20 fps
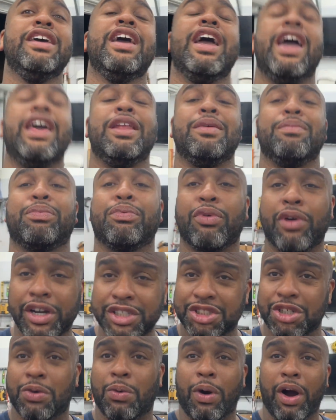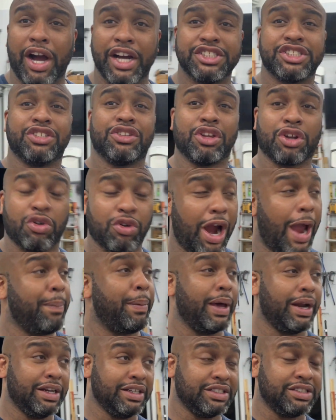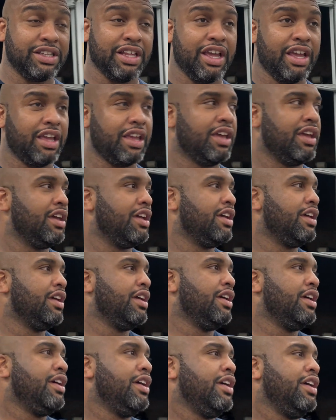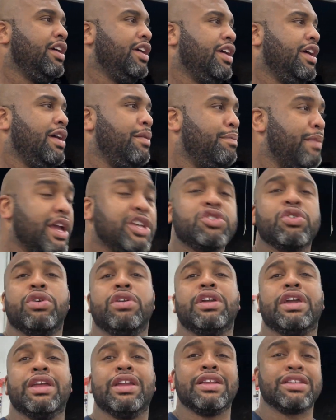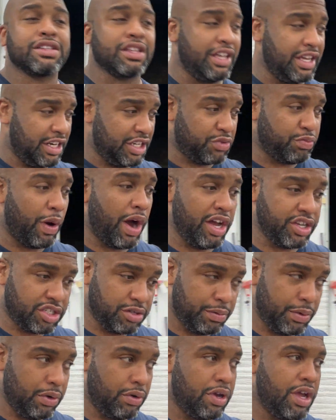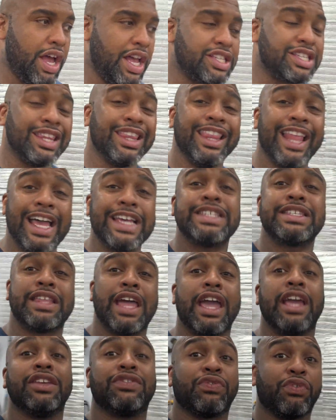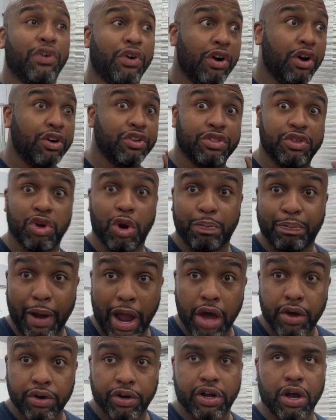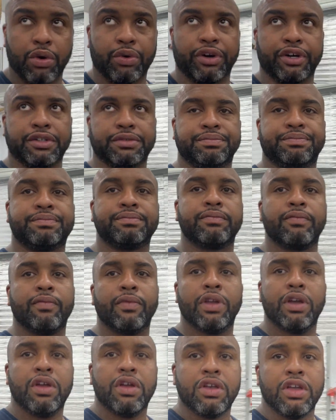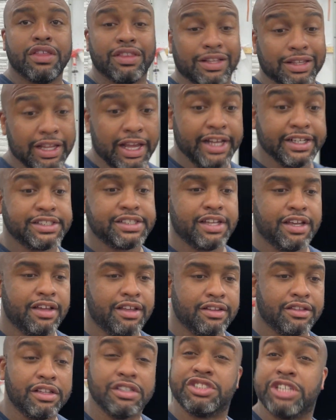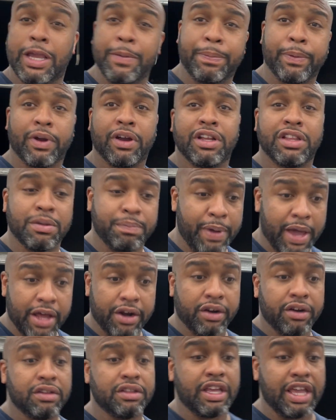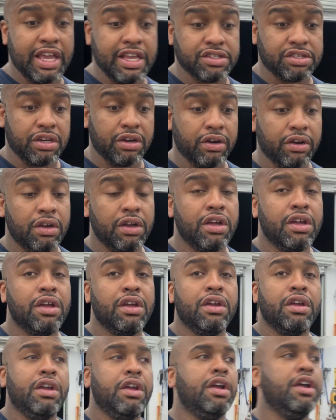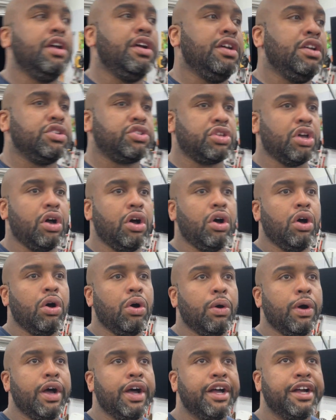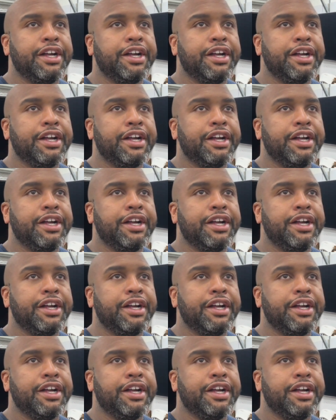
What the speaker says: And then pressure wash the crap out of this thing. Make sure you get it as clean as possible. That's less things for your powder coater. And the less, the cheaper, the better, the easier. So